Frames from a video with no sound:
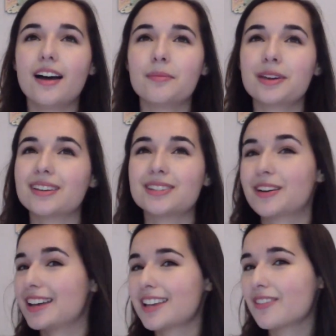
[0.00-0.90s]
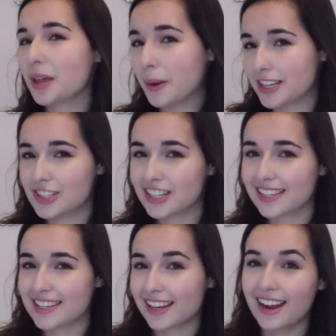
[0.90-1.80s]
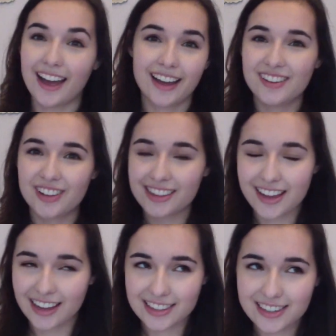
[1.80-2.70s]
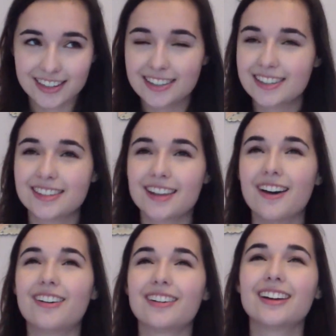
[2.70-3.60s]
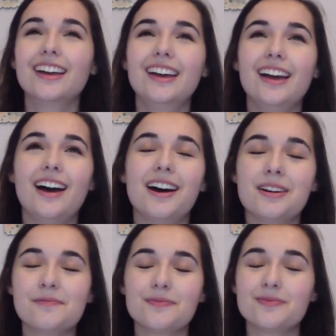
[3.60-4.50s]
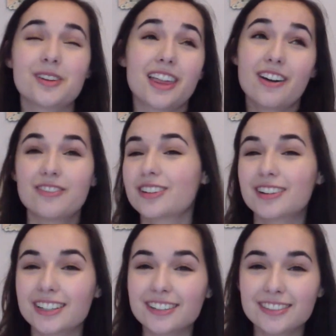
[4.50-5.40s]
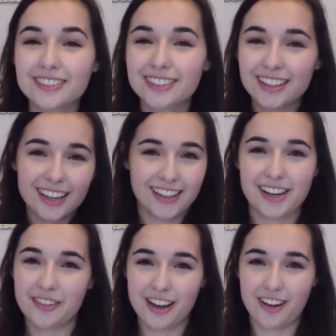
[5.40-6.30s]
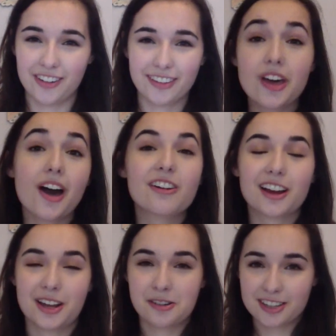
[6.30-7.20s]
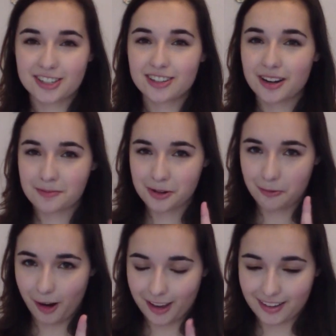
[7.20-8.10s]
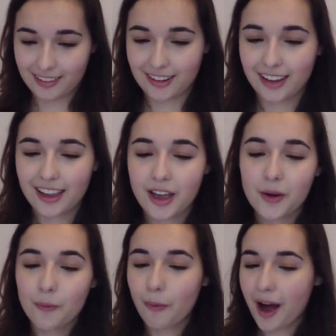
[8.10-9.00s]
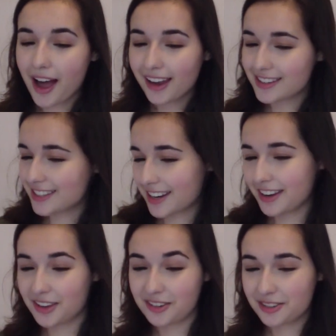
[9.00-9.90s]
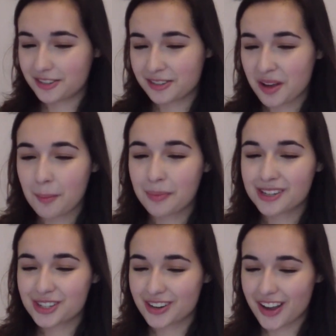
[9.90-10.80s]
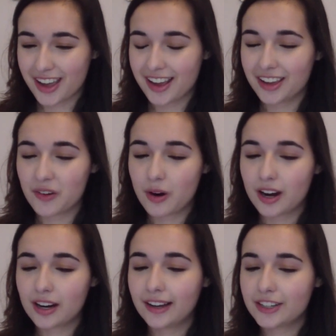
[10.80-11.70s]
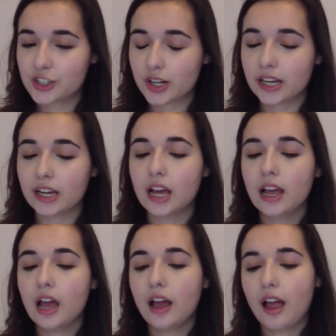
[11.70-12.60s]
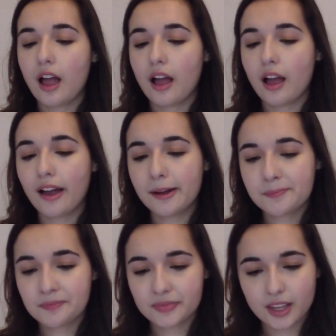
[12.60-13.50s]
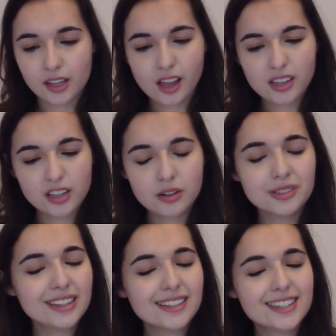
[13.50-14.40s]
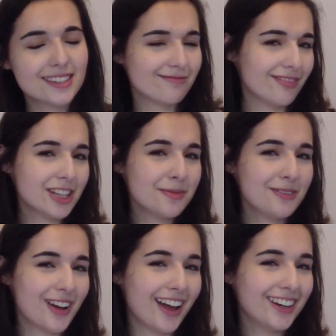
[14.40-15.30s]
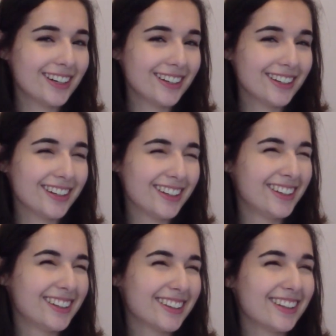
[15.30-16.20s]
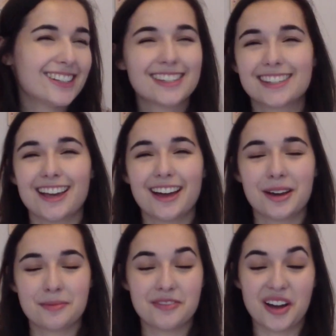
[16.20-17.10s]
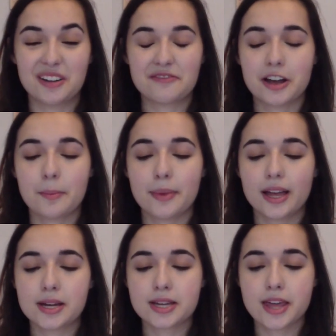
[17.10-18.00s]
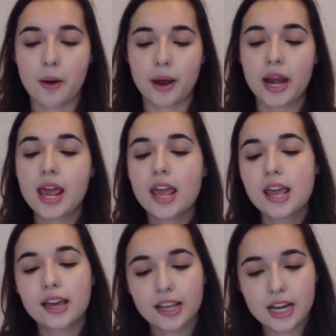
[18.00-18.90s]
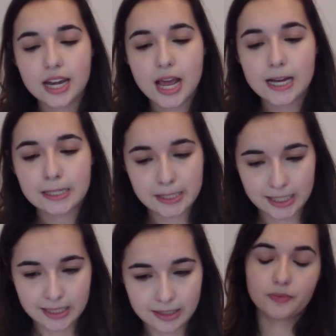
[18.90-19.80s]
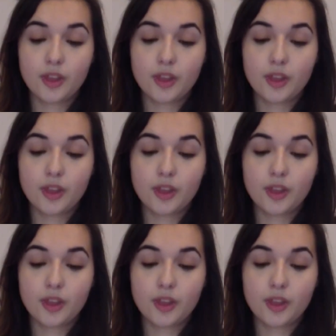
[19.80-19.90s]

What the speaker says: Because you guys have the questions and I have all the answers, so without further ado, here we go. Alright, question number one. Why did you betray your country? You know what, let's move on. let's move on from that one. Next.